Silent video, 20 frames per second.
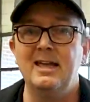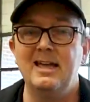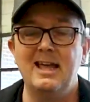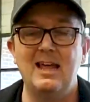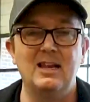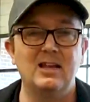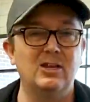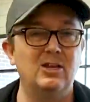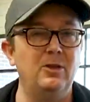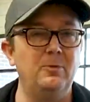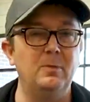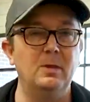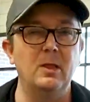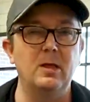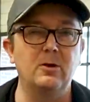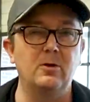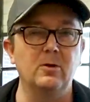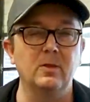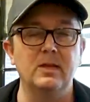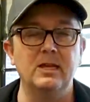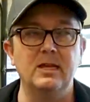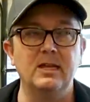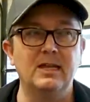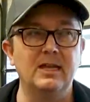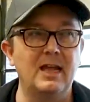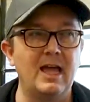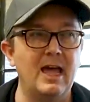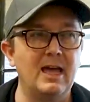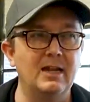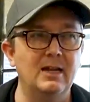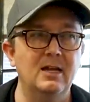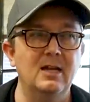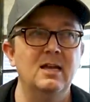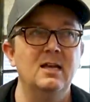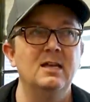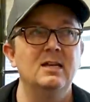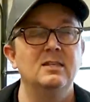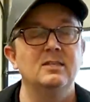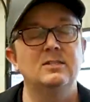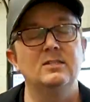it had an accumulator leak, it had a
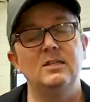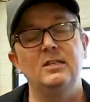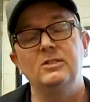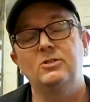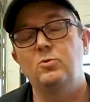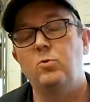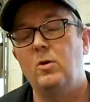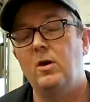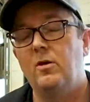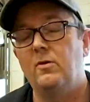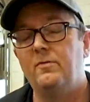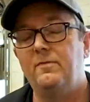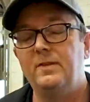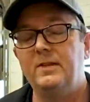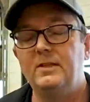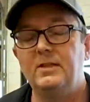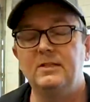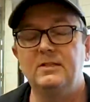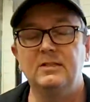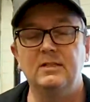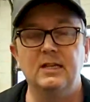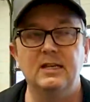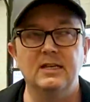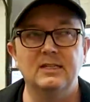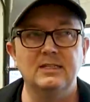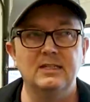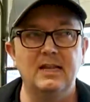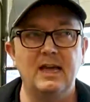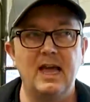C1256,